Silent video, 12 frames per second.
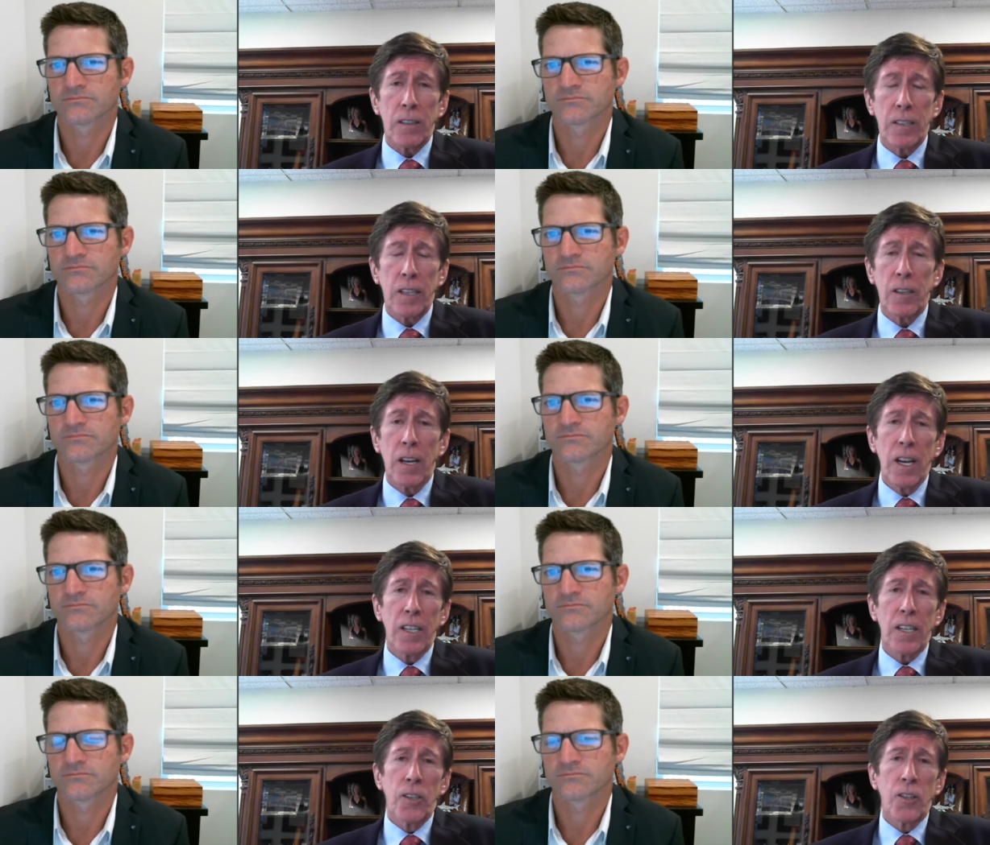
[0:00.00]
Speaker 1: There,
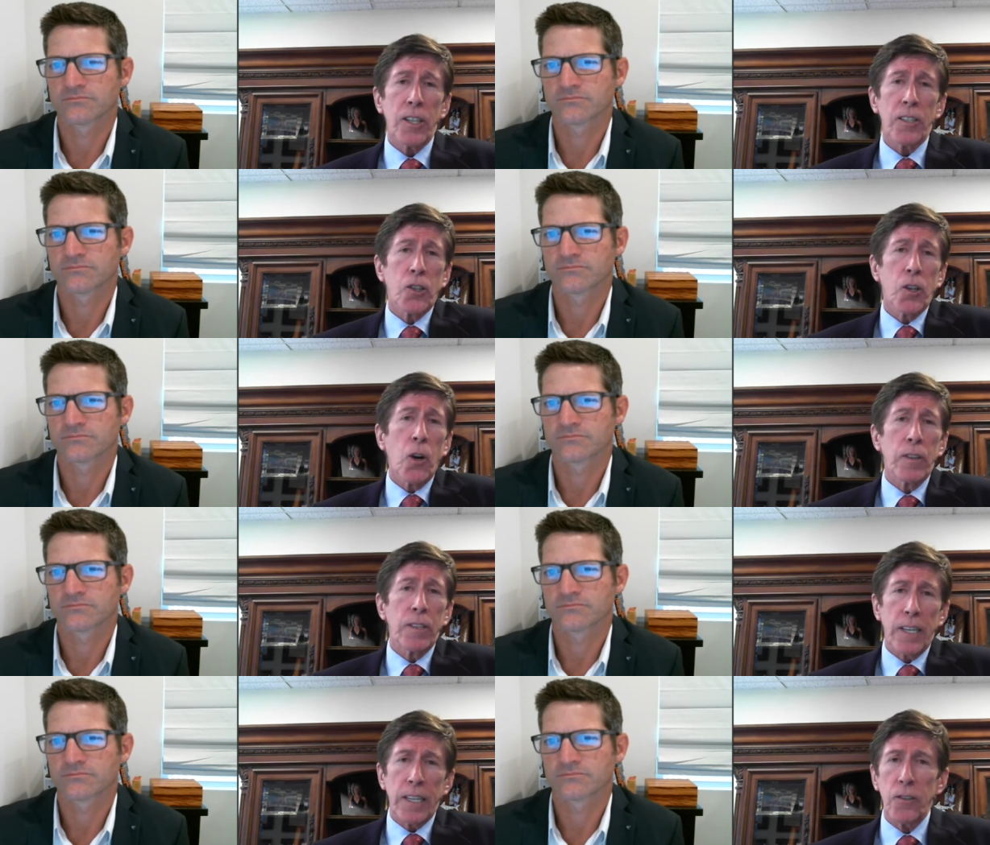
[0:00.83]
you look at Chauvin's,
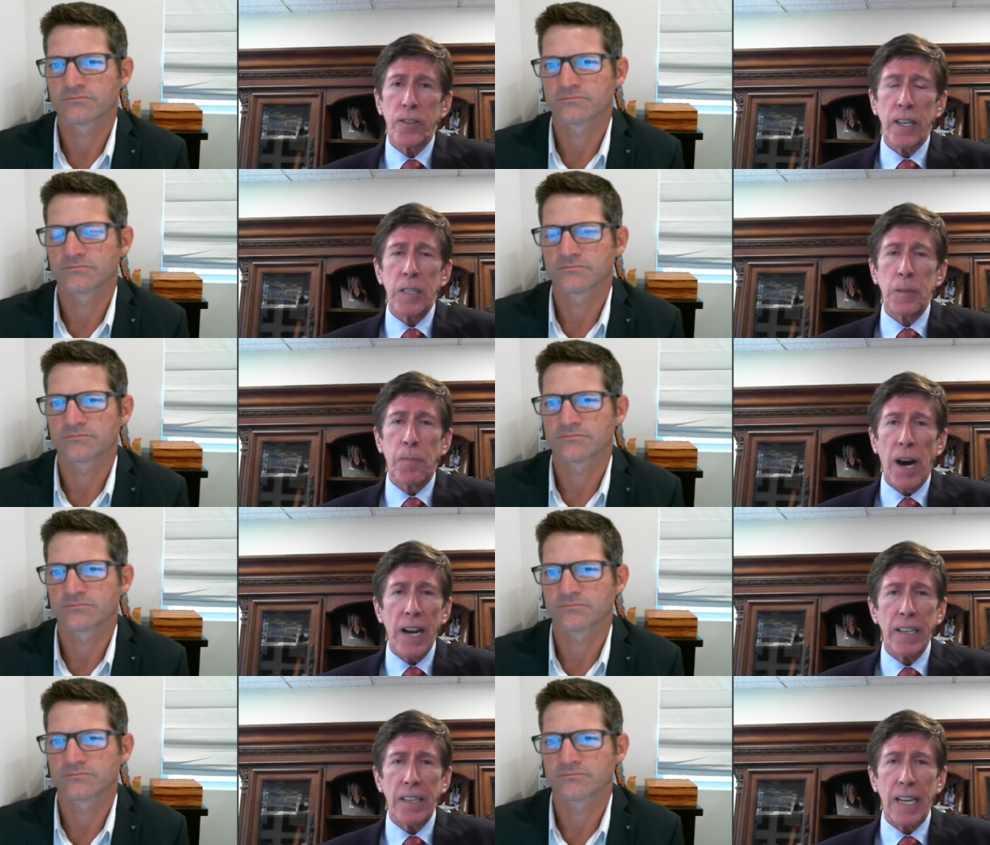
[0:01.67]
like you said, his body
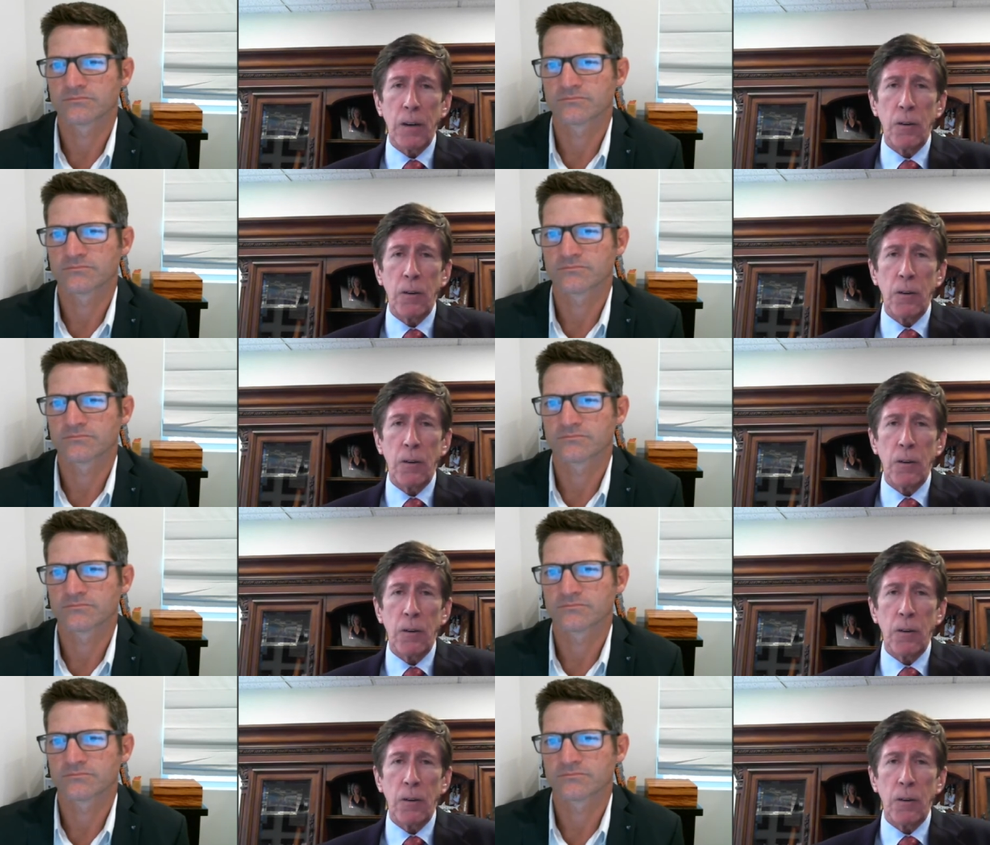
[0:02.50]
language.